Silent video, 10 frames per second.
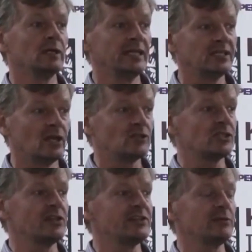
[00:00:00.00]
The Indian
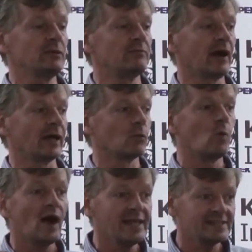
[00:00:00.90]
Ocean is unified.
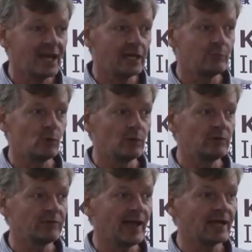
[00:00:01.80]
Why is that an
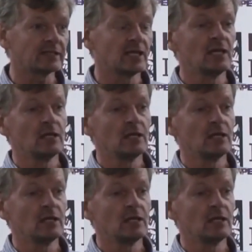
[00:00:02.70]
important fact?